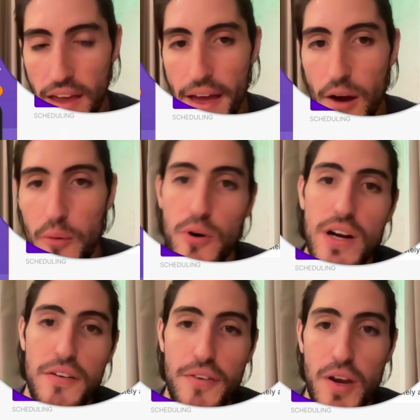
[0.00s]
and we're gonna
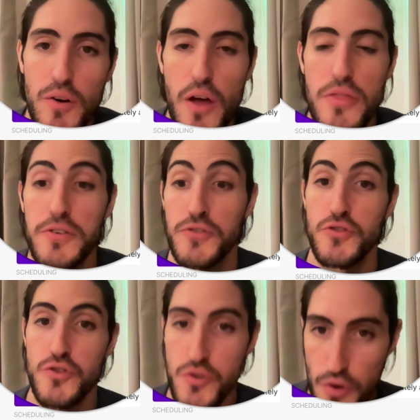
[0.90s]
figure out the
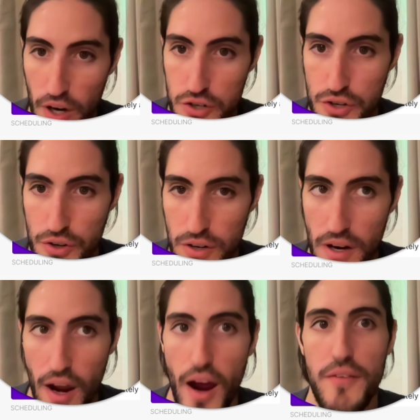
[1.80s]
structure
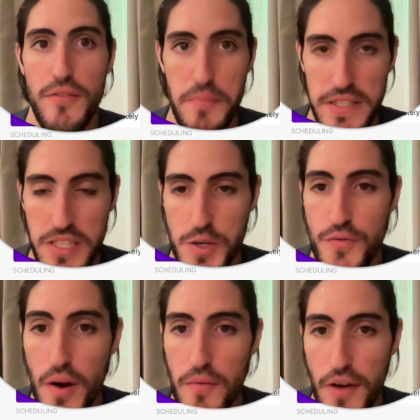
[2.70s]
of the message
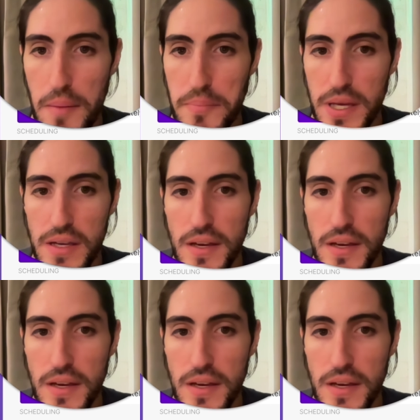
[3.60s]
from VAPI